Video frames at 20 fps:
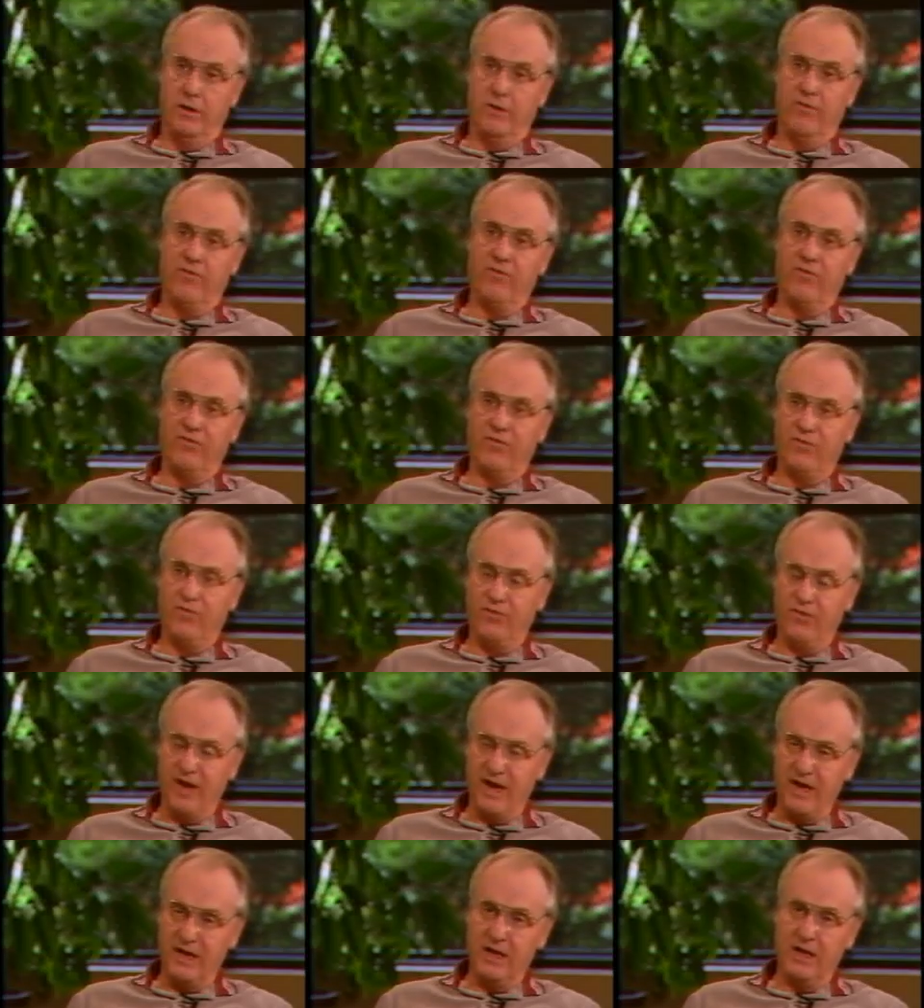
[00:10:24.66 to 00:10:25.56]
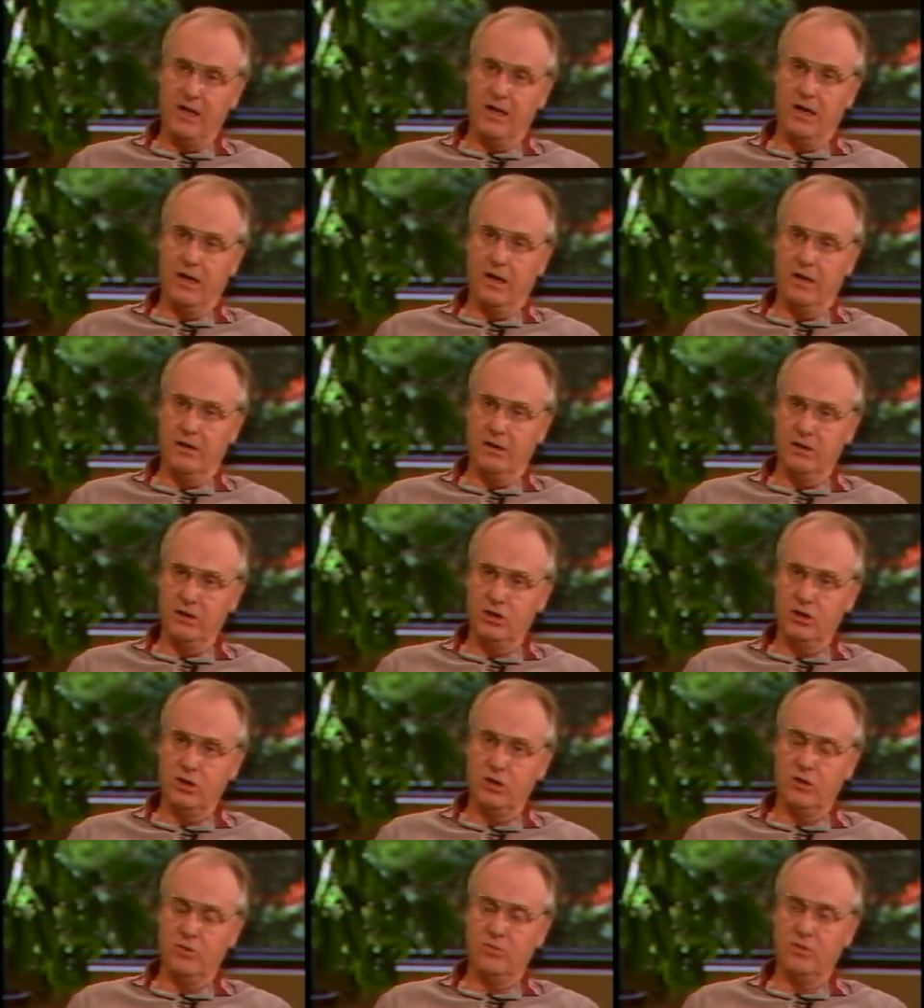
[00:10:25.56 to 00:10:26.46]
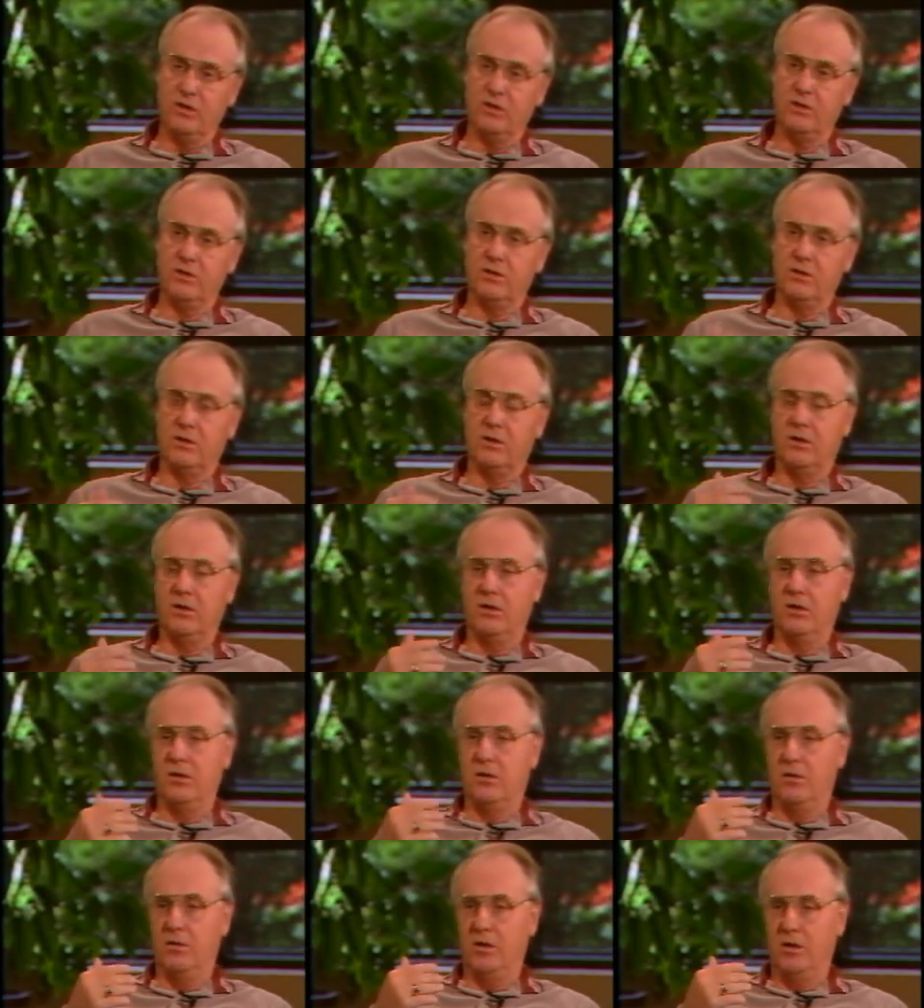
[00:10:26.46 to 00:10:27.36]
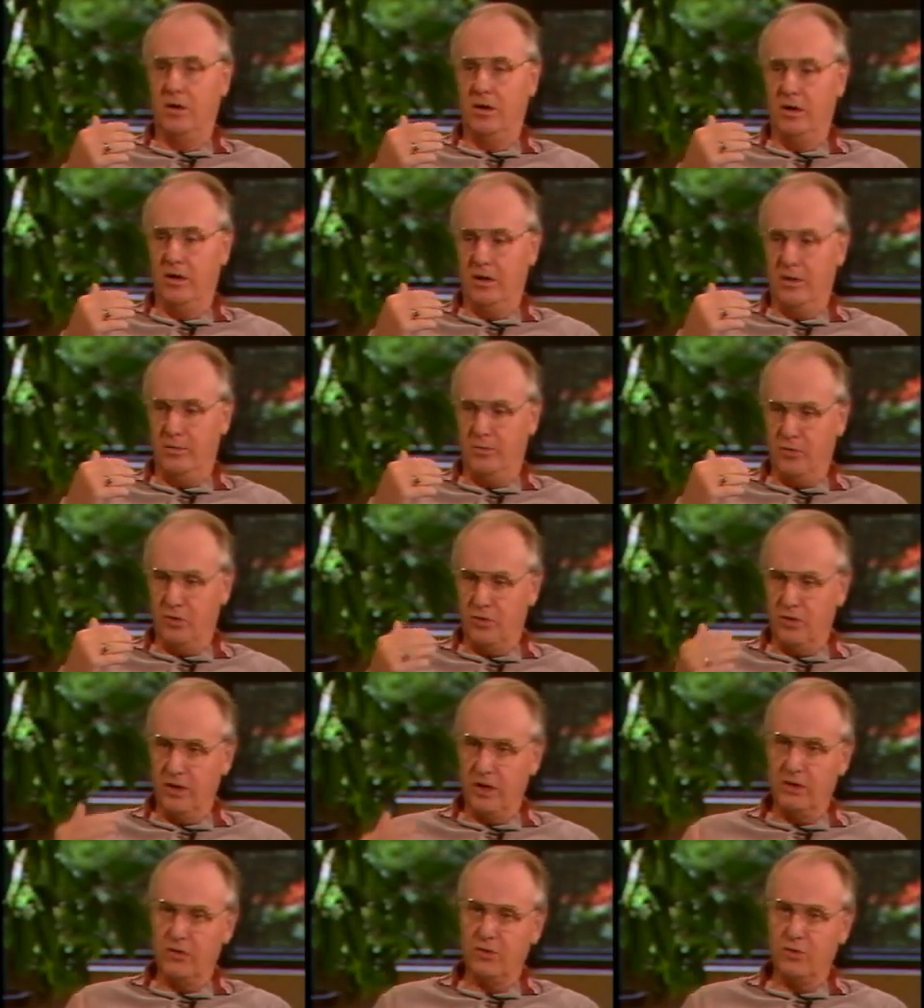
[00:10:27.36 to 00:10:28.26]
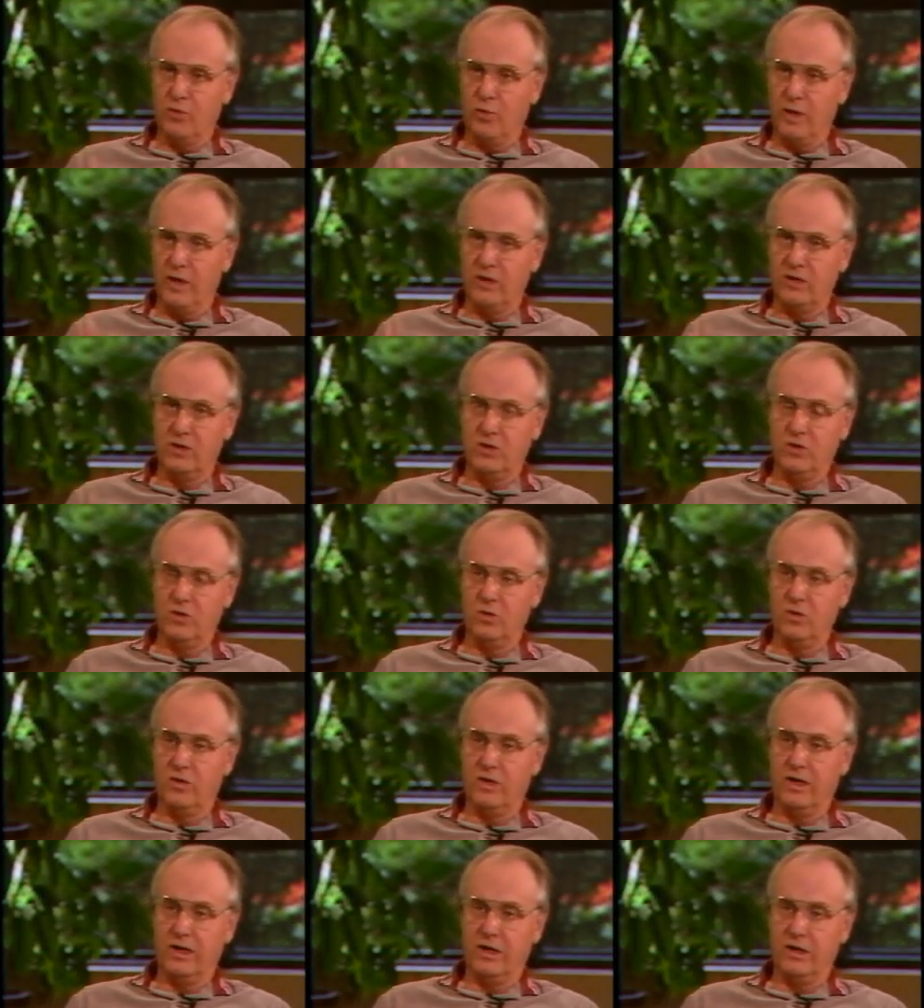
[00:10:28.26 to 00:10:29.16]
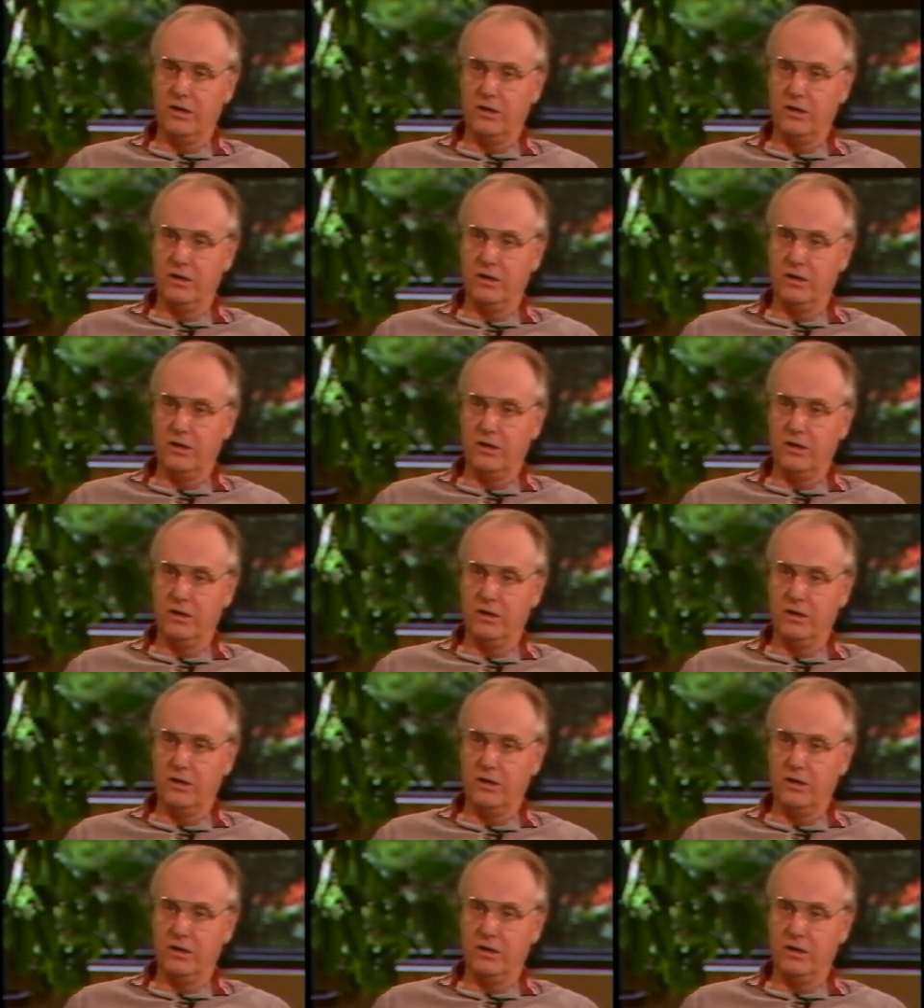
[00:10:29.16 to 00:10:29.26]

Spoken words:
finding a legitimate, productive way to do that